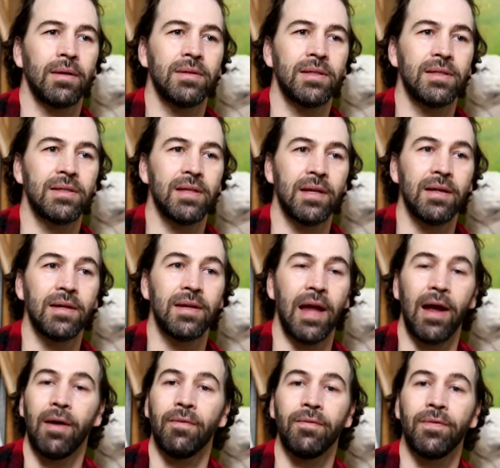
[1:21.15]
just sitting
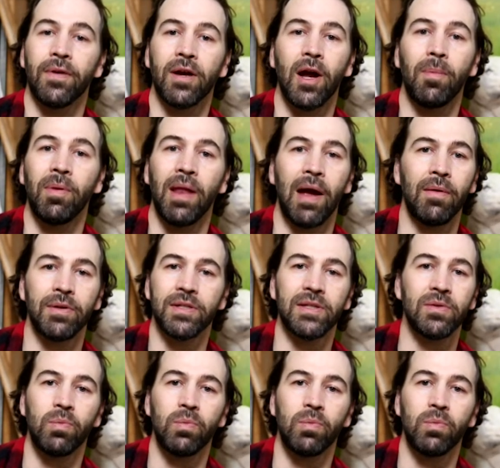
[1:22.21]
down for a couple hours,